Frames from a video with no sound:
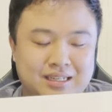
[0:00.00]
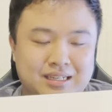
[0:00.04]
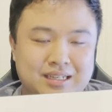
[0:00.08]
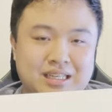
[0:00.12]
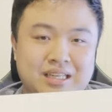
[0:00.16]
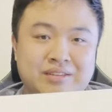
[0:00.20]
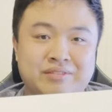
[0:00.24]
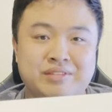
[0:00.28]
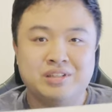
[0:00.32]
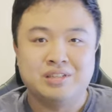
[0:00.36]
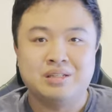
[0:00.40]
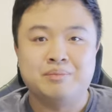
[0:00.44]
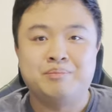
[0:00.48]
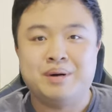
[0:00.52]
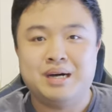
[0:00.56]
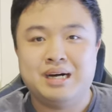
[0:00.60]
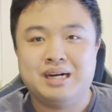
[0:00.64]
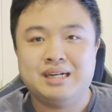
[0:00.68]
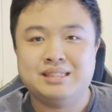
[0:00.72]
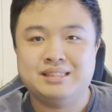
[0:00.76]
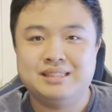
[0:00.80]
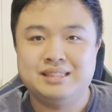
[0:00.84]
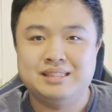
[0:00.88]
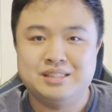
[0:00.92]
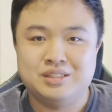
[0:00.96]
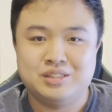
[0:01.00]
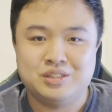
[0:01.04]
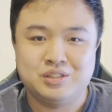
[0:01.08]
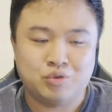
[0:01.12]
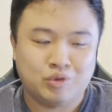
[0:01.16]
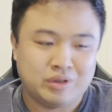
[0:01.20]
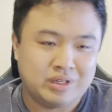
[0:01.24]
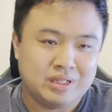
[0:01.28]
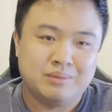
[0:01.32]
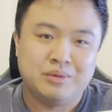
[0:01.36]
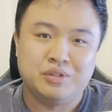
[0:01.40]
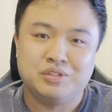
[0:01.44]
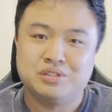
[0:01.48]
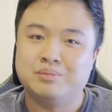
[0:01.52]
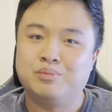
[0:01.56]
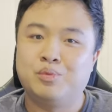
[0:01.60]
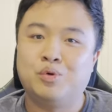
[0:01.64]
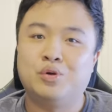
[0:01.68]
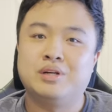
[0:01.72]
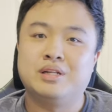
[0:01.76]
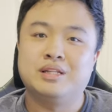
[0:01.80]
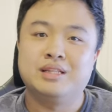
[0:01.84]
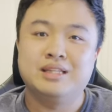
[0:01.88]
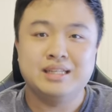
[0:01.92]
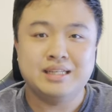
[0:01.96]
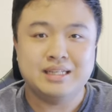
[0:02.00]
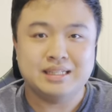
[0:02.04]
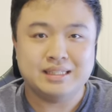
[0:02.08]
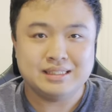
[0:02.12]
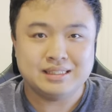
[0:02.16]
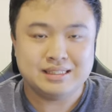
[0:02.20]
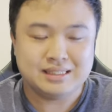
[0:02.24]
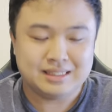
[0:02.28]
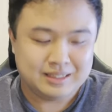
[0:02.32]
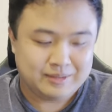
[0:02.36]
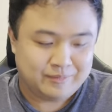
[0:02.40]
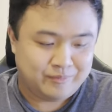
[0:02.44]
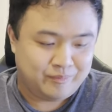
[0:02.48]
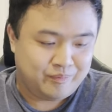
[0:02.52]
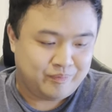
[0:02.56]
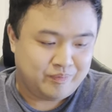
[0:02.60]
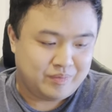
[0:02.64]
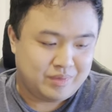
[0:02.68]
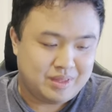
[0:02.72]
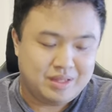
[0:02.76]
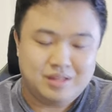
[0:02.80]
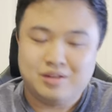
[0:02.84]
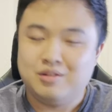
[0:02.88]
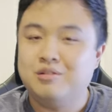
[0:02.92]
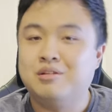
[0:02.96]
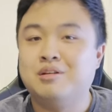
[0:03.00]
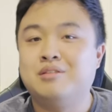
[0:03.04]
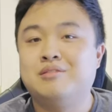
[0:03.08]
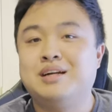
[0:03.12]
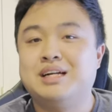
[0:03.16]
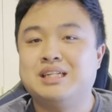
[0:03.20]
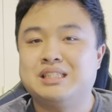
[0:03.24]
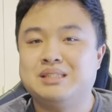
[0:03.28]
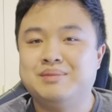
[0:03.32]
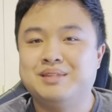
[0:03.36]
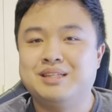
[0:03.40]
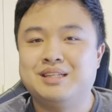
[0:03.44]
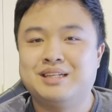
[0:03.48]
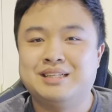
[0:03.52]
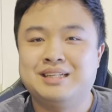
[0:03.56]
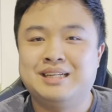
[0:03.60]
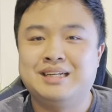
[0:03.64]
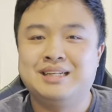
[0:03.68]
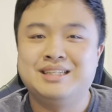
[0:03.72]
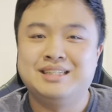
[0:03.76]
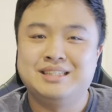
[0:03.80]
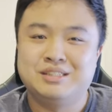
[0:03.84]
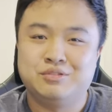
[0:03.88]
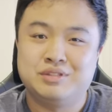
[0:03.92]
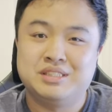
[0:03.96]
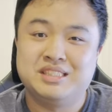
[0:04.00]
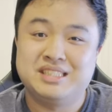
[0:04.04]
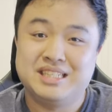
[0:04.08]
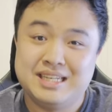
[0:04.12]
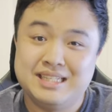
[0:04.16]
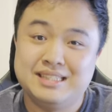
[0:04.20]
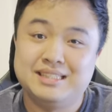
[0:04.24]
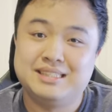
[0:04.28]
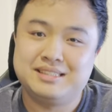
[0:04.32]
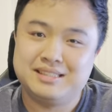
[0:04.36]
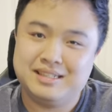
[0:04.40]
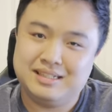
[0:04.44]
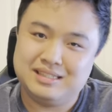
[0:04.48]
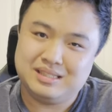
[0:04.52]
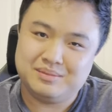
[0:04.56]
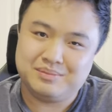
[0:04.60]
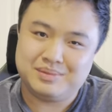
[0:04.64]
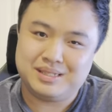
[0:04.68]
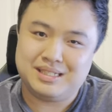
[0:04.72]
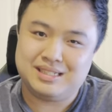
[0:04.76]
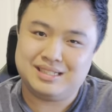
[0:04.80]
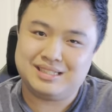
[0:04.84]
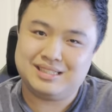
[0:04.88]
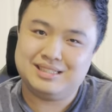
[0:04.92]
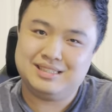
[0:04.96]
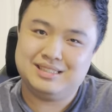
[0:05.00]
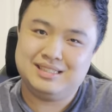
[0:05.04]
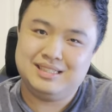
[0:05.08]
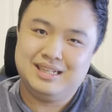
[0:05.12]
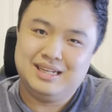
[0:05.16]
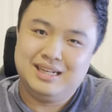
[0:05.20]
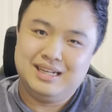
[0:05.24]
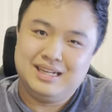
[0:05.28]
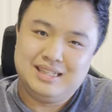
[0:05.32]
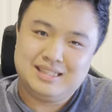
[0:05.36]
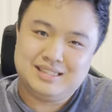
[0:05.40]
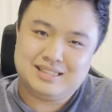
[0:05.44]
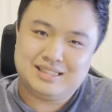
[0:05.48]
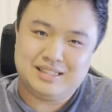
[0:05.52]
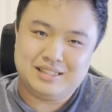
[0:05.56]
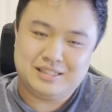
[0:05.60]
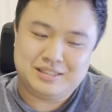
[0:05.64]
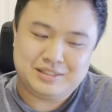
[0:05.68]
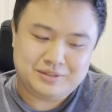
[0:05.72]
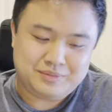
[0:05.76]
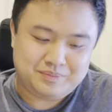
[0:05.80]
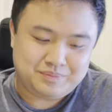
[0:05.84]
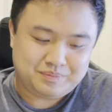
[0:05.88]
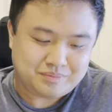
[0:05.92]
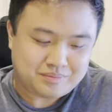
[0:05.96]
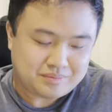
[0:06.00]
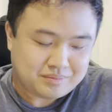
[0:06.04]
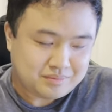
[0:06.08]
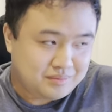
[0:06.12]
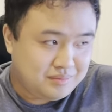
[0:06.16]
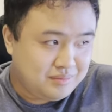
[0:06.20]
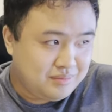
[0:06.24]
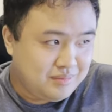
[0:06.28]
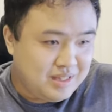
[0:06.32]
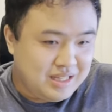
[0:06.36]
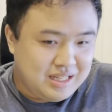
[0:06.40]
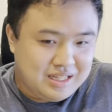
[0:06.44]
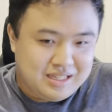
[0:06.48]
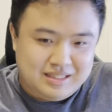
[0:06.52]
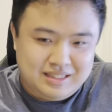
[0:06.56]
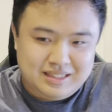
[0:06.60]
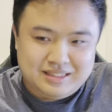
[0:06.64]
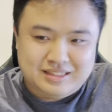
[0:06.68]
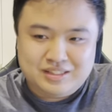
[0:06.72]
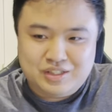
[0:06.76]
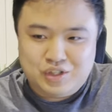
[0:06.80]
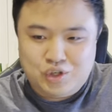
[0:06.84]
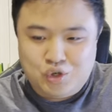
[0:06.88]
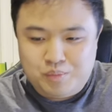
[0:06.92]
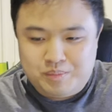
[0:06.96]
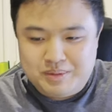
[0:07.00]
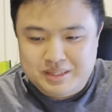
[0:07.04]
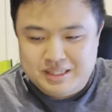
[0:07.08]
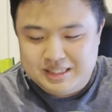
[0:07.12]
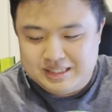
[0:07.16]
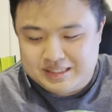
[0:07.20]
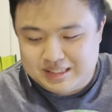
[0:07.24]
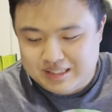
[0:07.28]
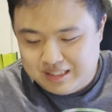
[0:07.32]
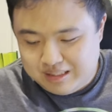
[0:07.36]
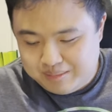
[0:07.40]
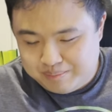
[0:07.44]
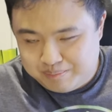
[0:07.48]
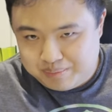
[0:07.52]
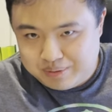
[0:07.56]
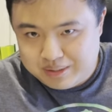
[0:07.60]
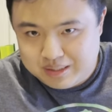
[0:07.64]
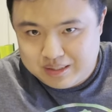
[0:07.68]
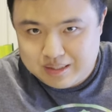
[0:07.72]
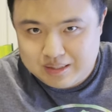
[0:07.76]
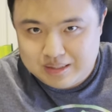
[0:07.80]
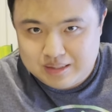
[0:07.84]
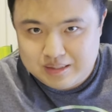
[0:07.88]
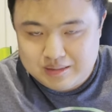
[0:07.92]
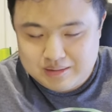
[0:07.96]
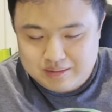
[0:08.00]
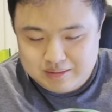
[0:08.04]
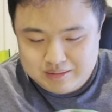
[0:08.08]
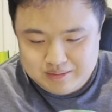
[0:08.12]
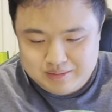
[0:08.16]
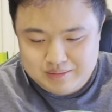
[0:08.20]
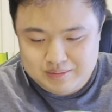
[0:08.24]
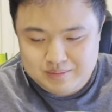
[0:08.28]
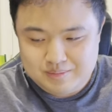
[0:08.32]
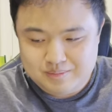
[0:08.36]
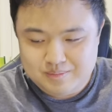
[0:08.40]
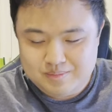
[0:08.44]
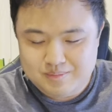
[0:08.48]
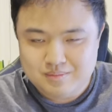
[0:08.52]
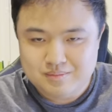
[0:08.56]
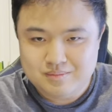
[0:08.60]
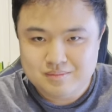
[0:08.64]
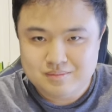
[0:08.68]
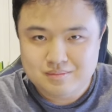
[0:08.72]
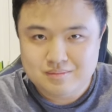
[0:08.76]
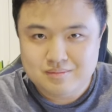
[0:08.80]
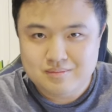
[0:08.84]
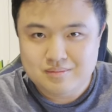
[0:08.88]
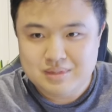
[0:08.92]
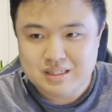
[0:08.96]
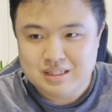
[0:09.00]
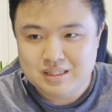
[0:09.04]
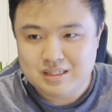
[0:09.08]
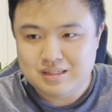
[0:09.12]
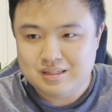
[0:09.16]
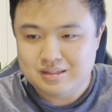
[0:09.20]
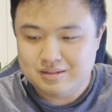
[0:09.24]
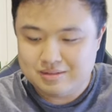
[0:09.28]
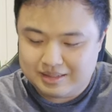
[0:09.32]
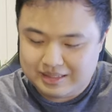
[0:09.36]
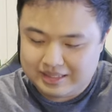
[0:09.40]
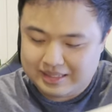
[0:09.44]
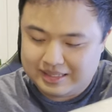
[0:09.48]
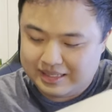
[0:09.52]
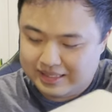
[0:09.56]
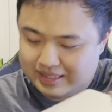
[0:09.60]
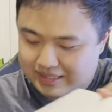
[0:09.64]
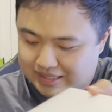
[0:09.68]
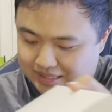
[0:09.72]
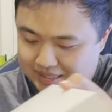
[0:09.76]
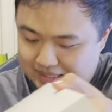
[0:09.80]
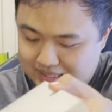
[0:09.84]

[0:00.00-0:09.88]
even though the box is one of the most important things, what we're actually looking at is what's inside the box. So let's open this up. Okay,